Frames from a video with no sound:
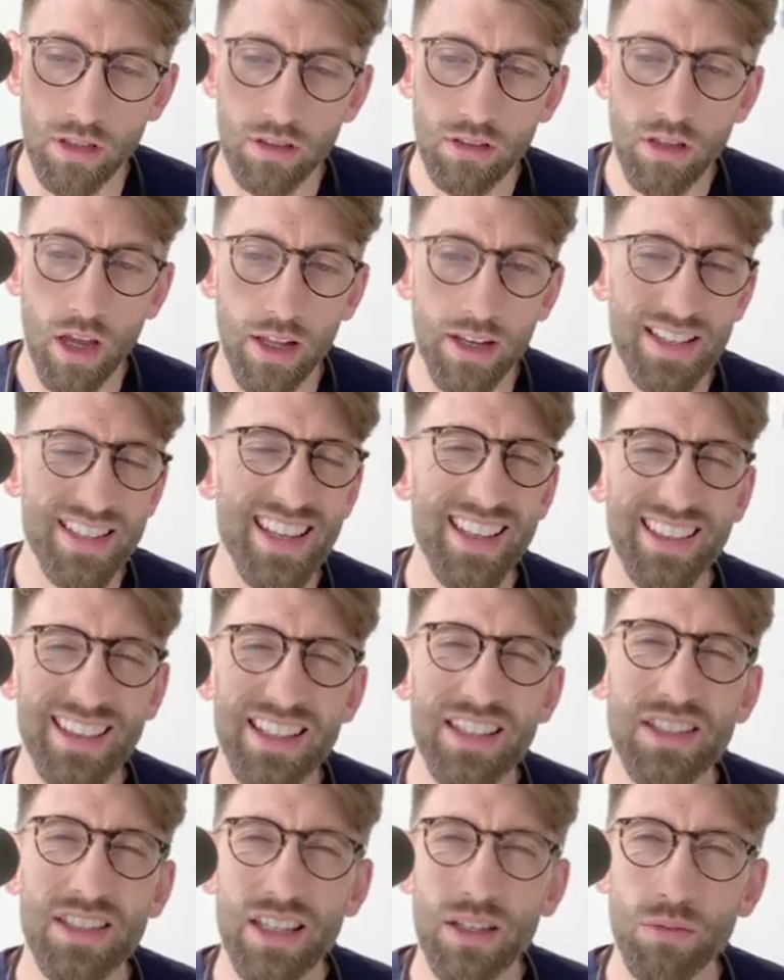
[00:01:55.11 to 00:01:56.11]
And I said this
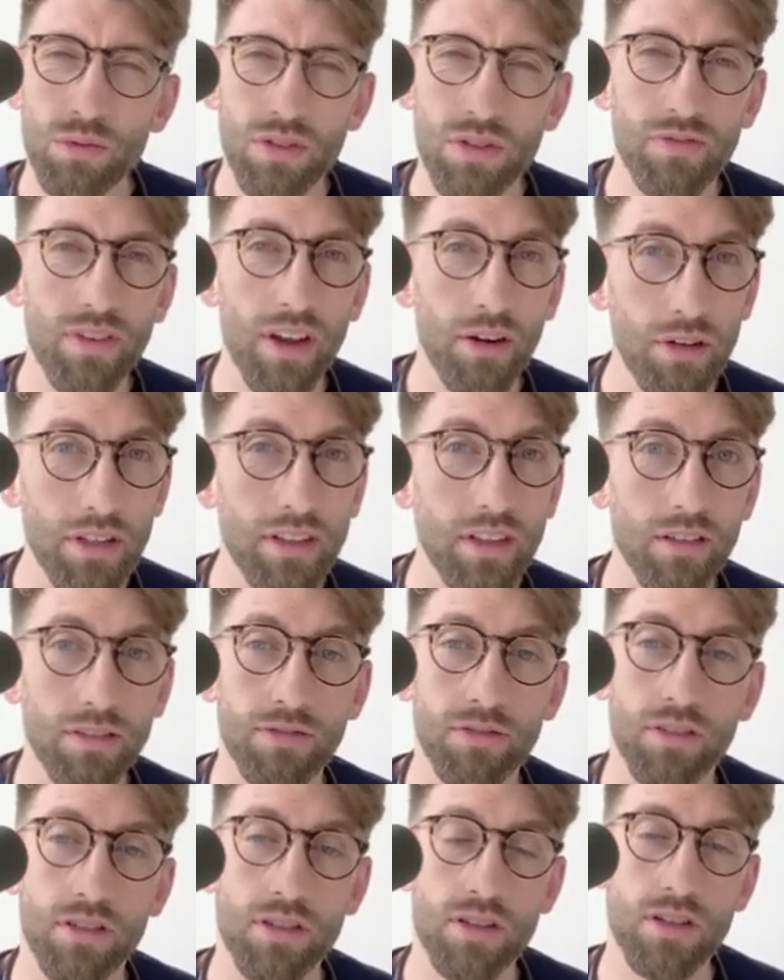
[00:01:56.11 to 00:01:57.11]
year was very
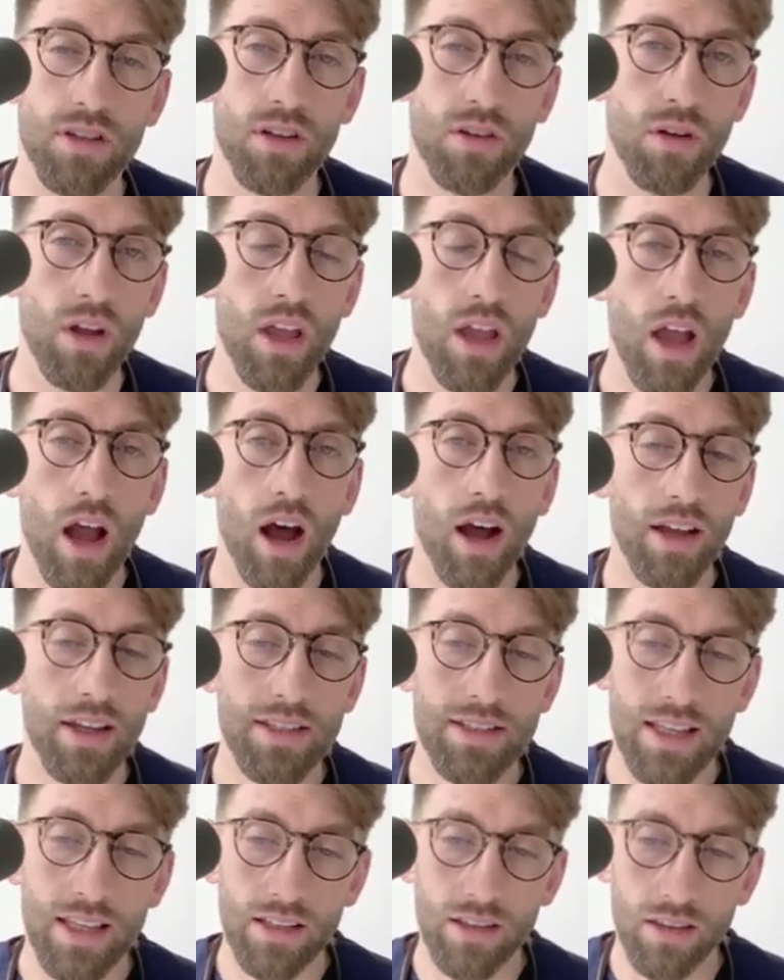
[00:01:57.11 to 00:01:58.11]
different. So I
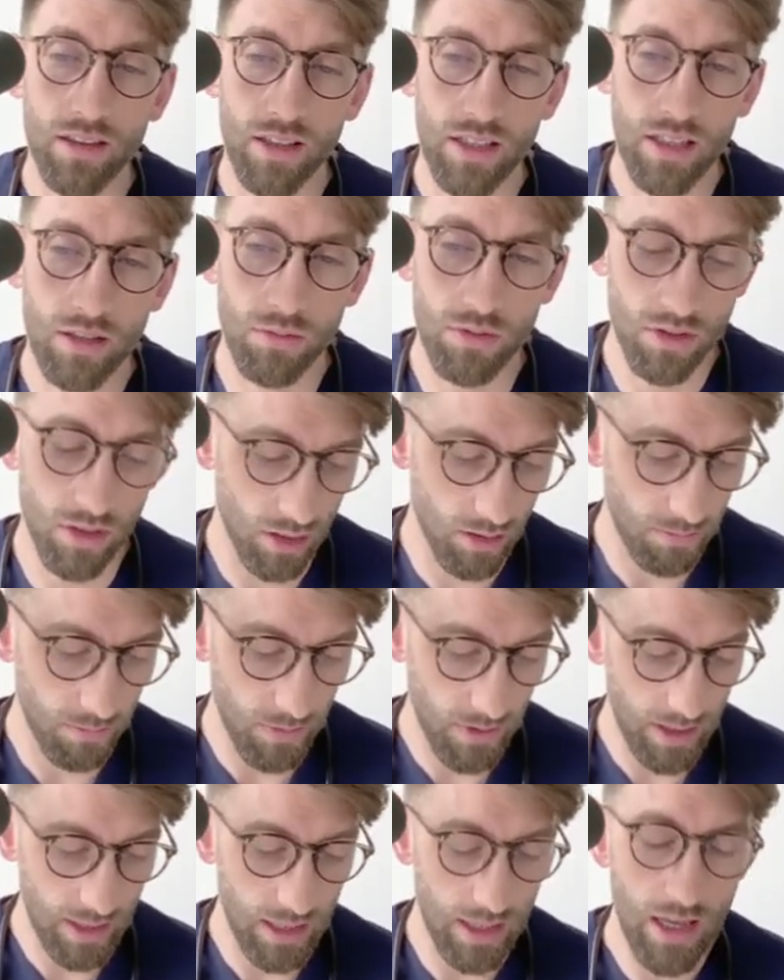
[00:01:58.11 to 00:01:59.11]
said that it was going to
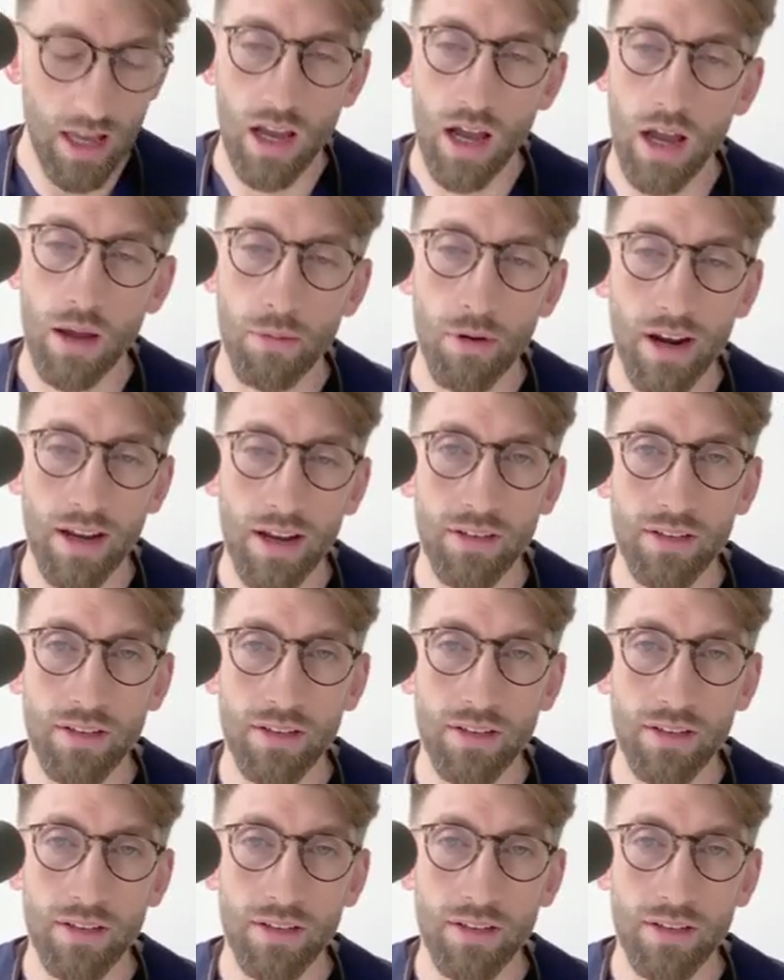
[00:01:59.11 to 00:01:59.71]
be around